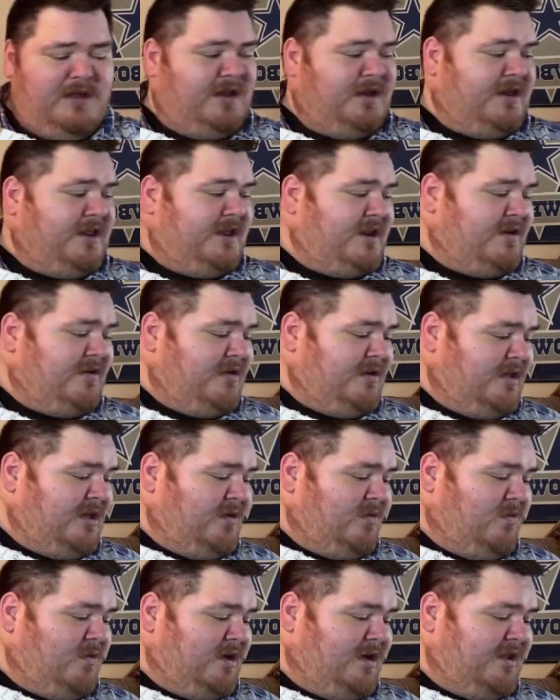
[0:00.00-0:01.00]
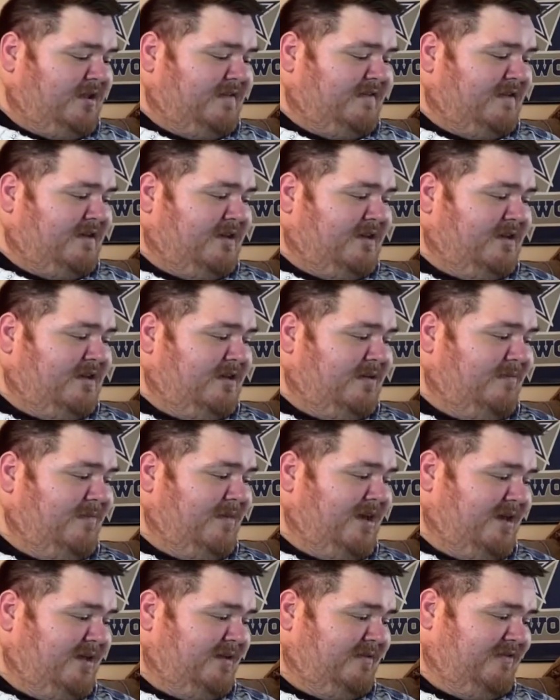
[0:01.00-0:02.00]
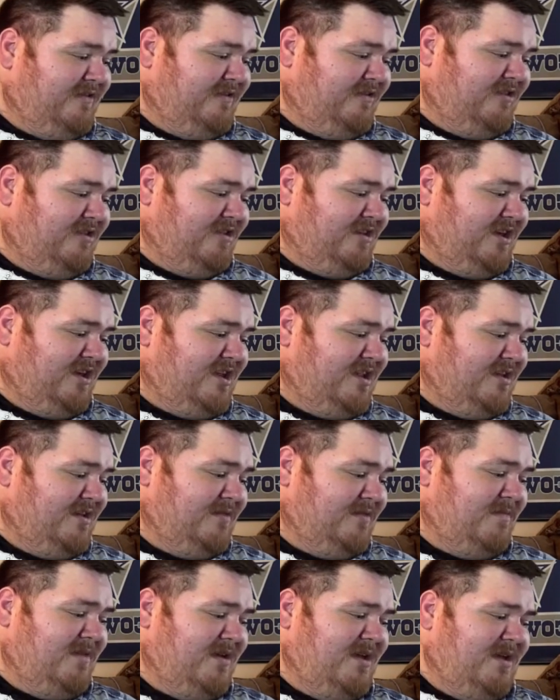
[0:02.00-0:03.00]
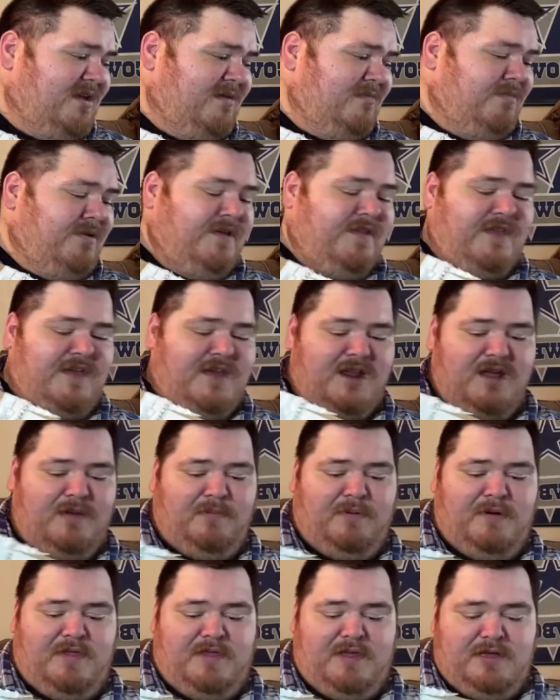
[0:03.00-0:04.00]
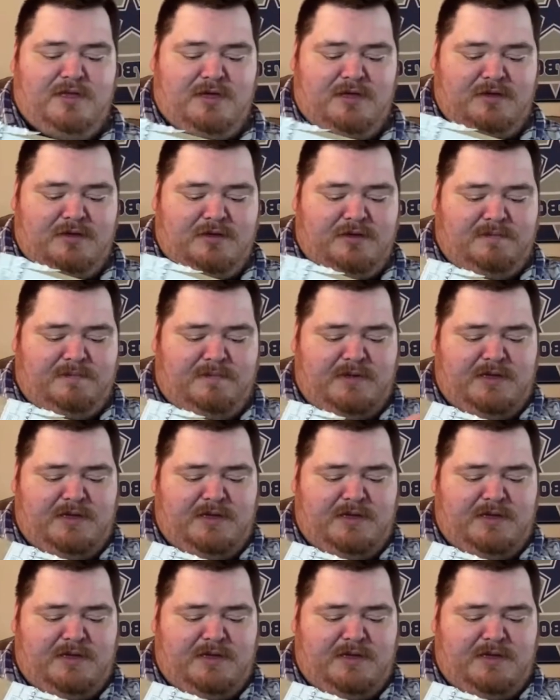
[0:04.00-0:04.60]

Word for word: didn't really want, I might just kind of put that up on the